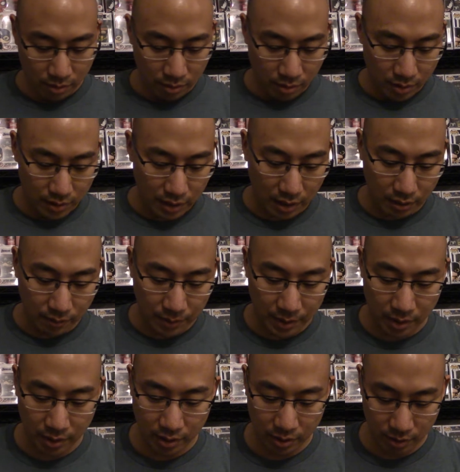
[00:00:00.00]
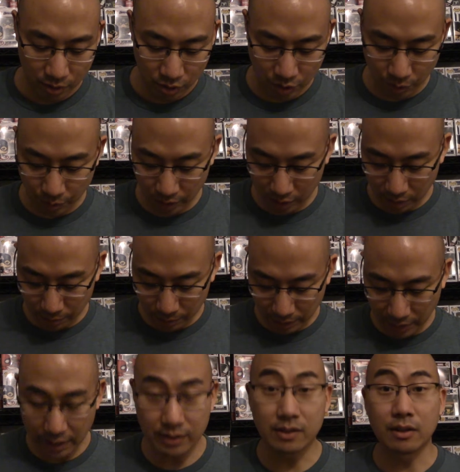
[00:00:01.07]
instead of doing it, I'll be
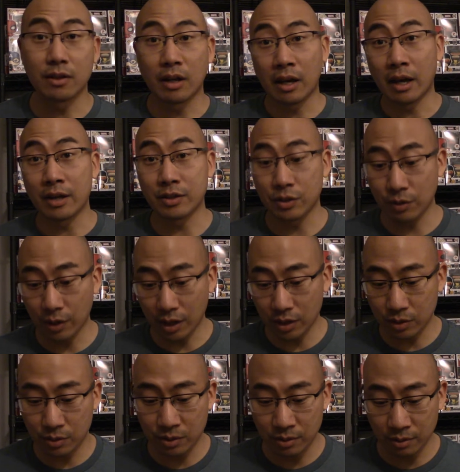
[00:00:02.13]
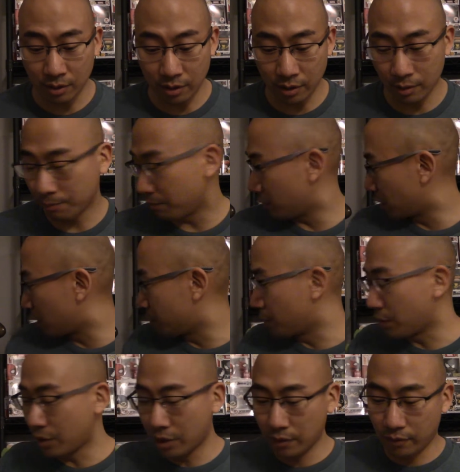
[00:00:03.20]
lazy and ask you guys, the
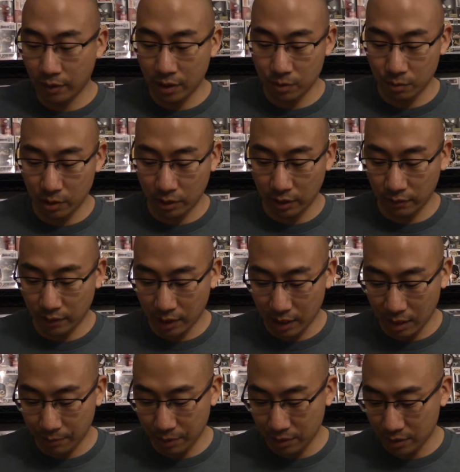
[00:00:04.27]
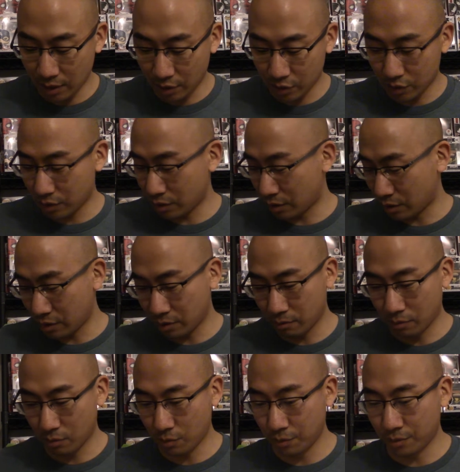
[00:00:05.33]
community, if you guys want to leave a comment section,
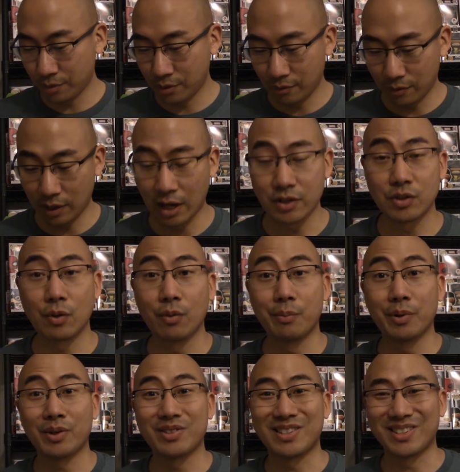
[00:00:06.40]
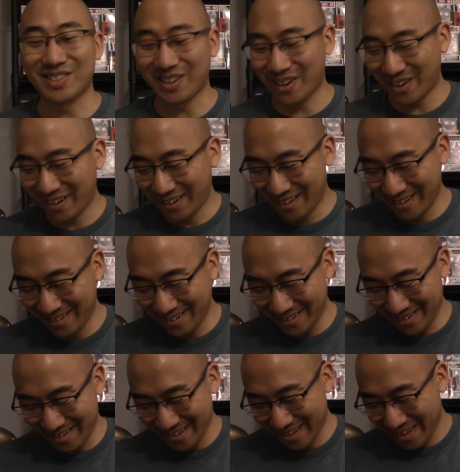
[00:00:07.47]
if you guys know what books these are.
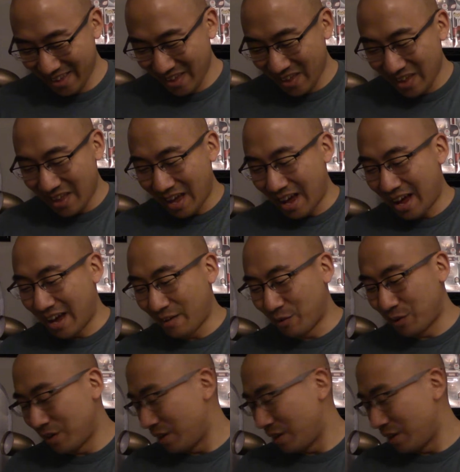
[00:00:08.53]
I would